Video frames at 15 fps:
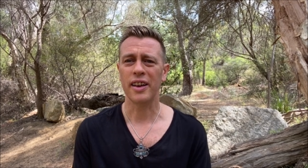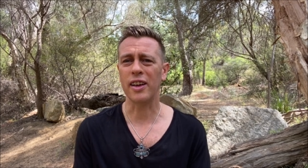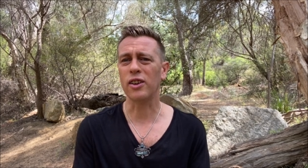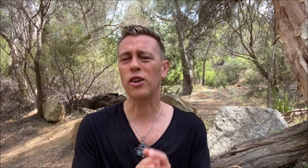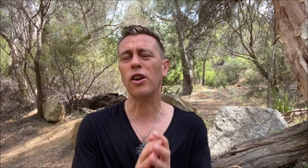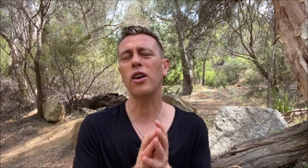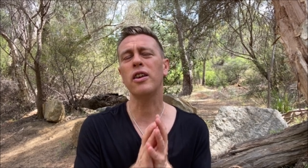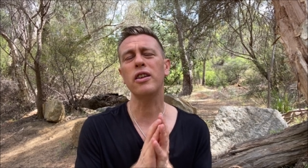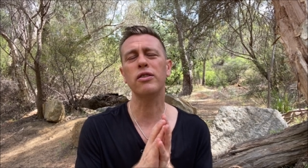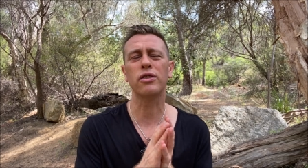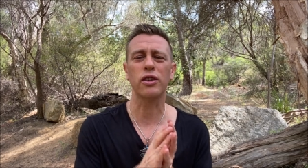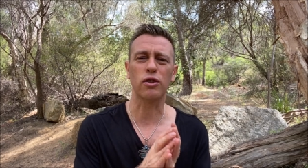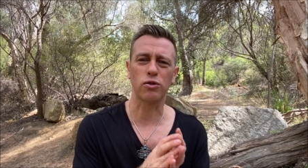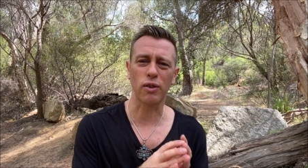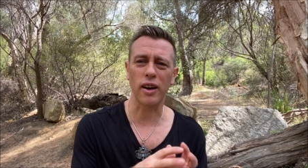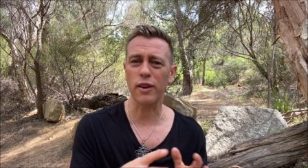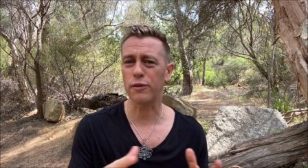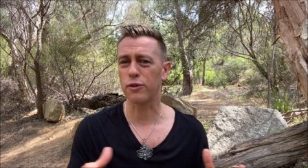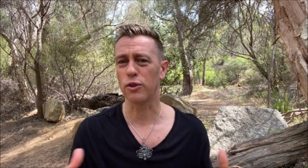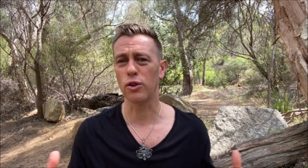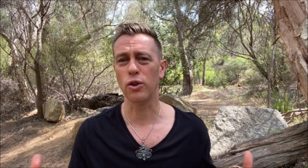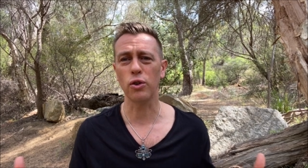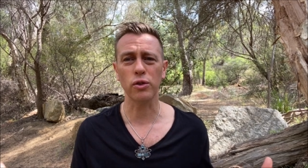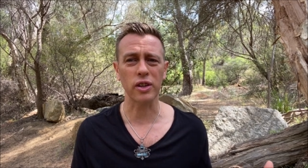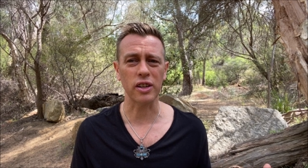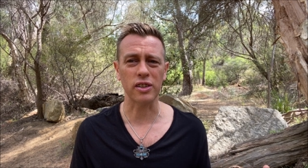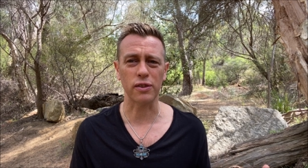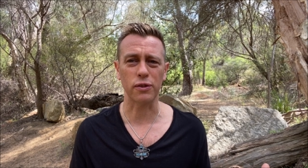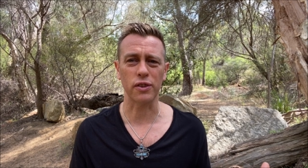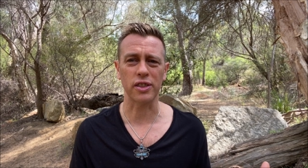Now, not only is it great for all
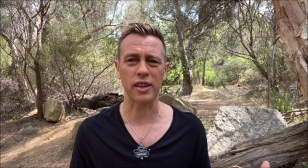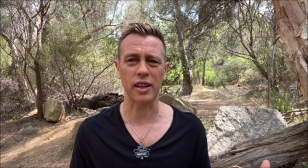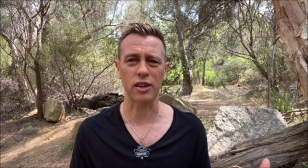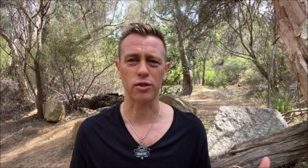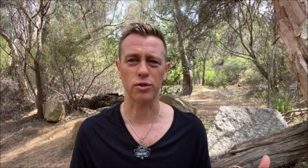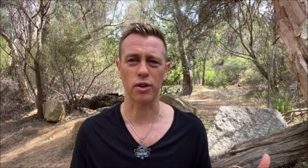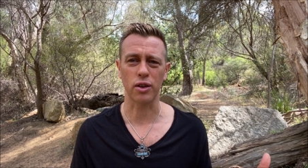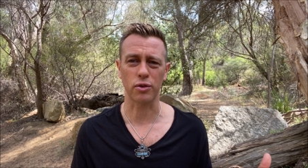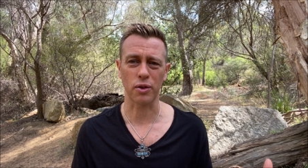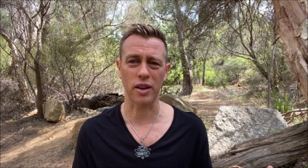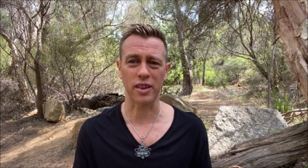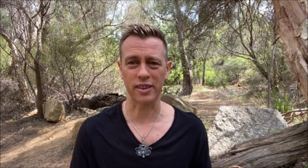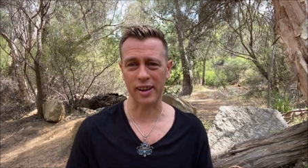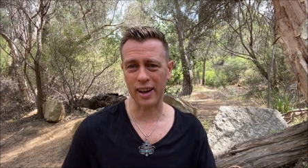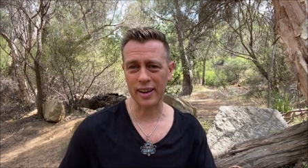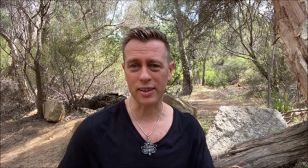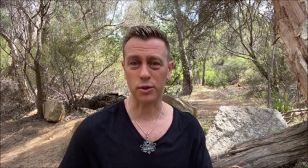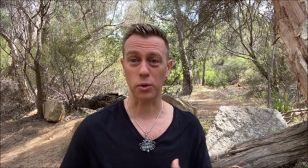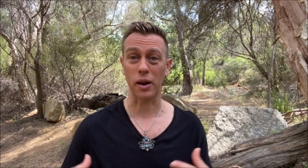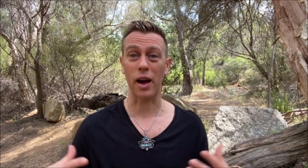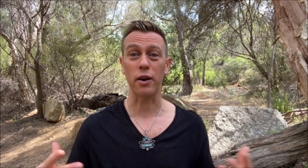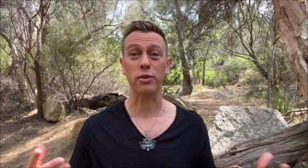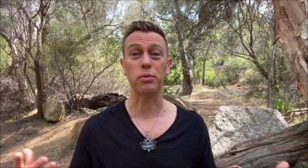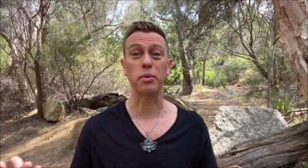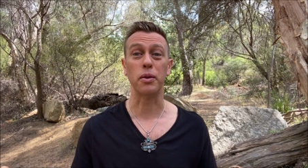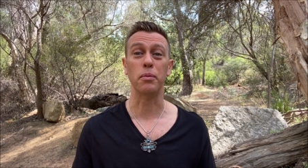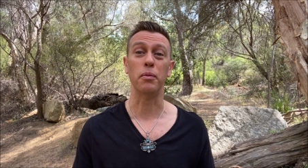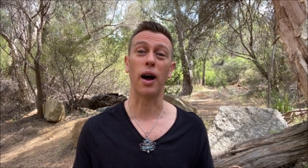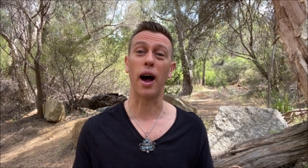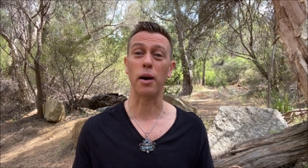these different things throughout the day and to allow us to
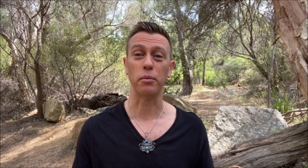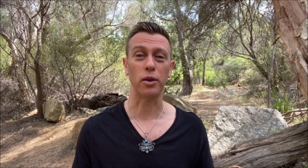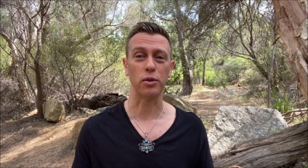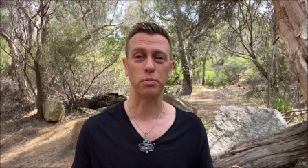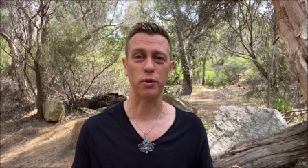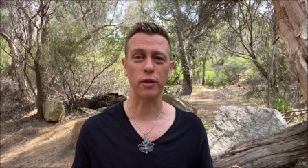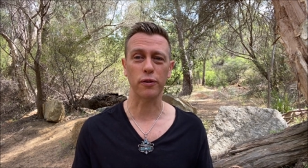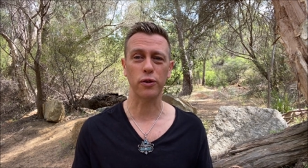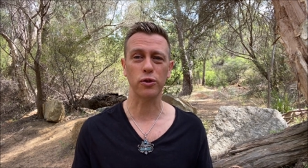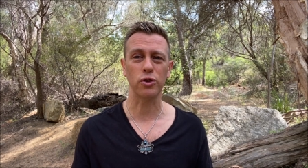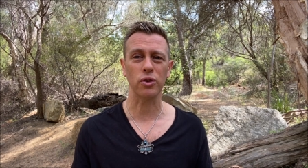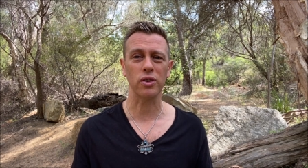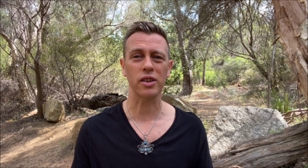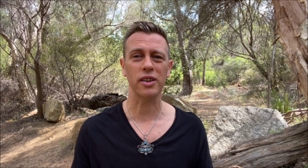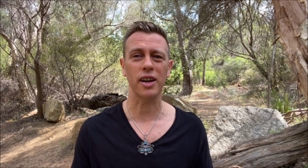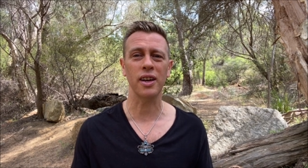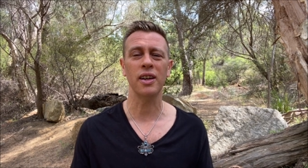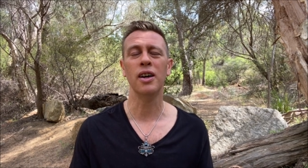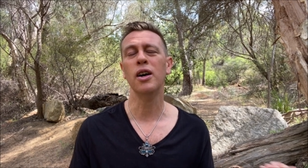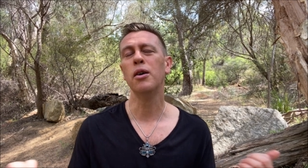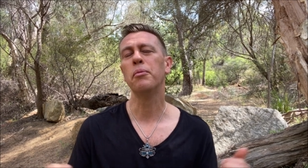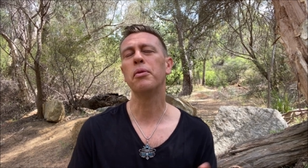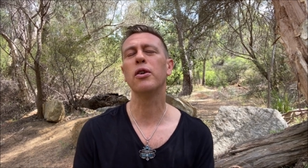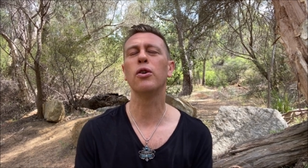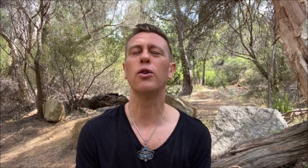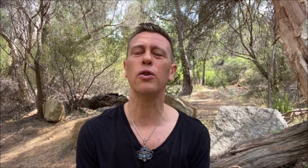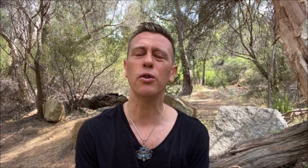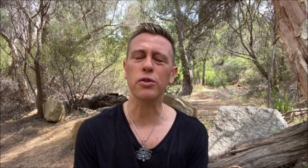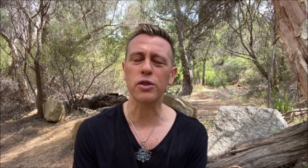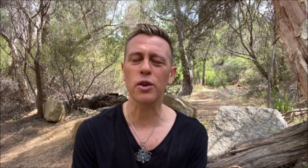be our most beautiful during the day, but it
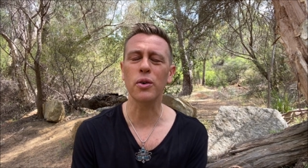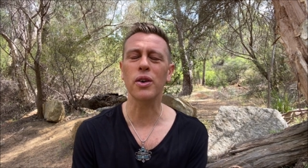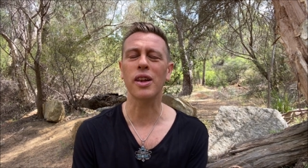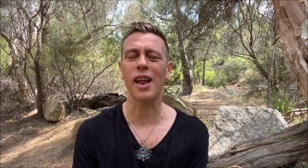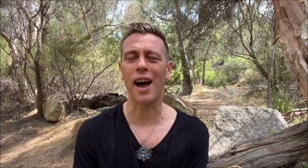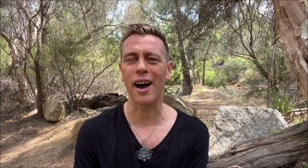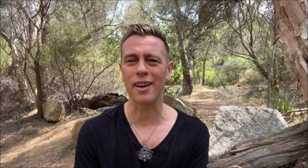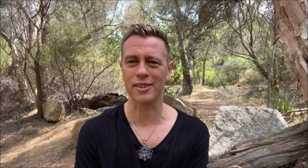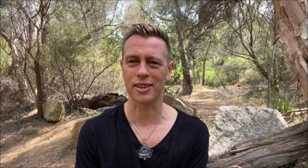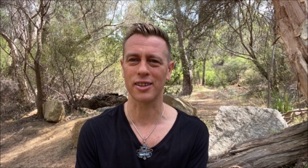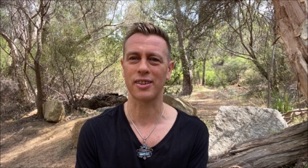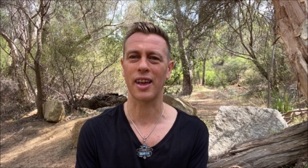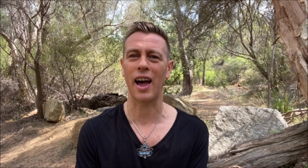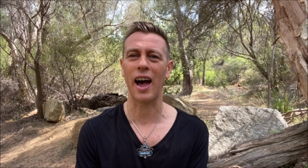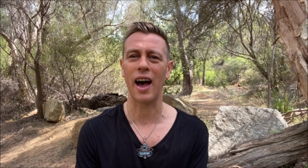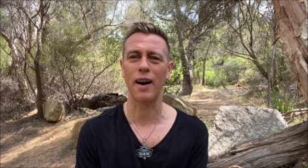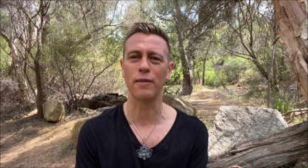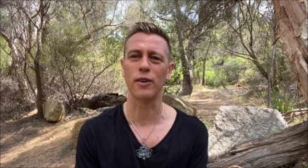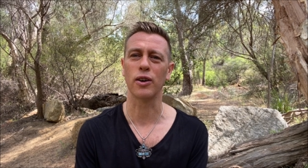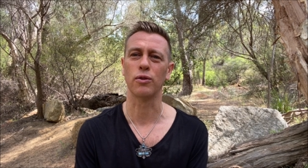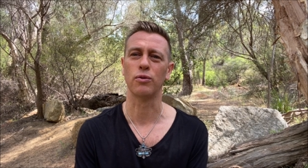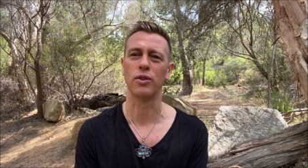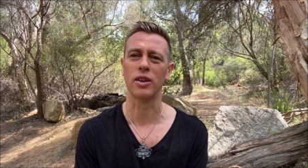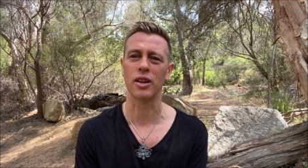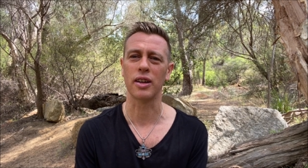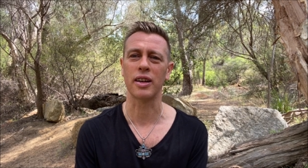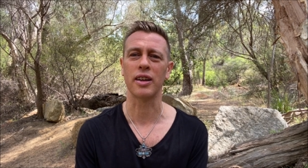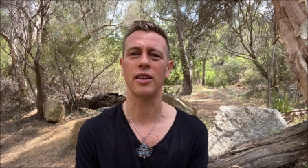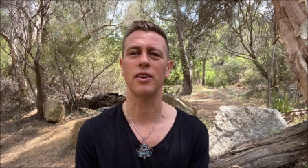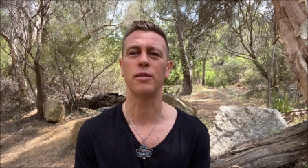also allows us to have a
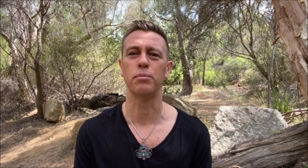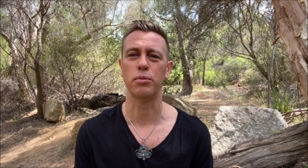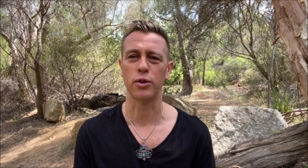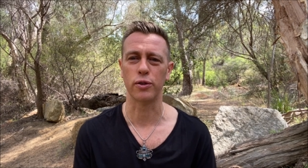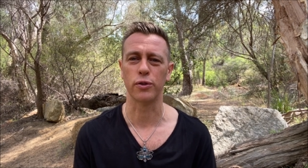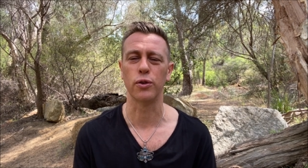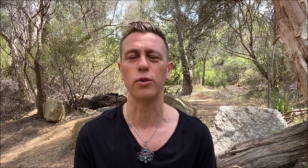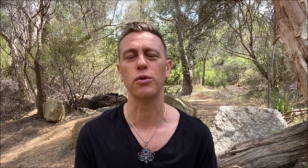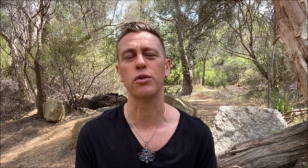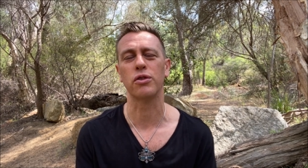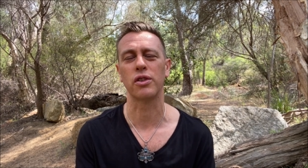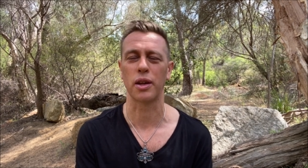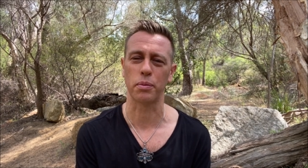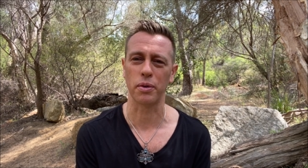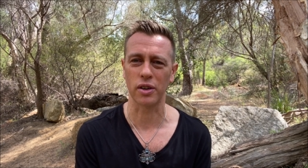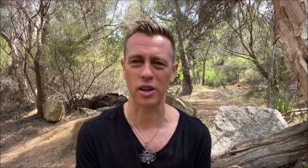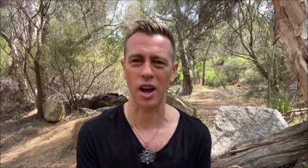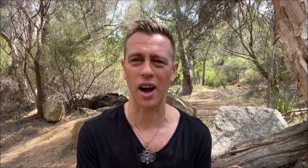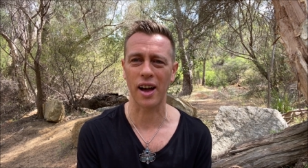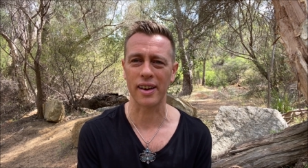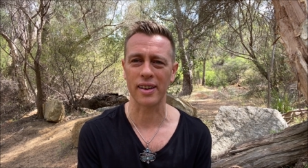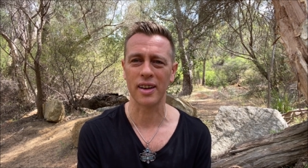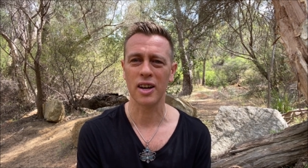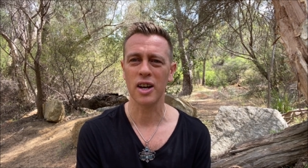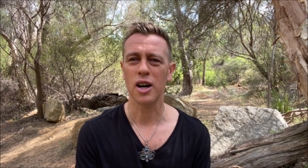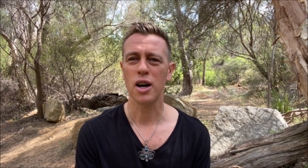really beautiful sleep at night.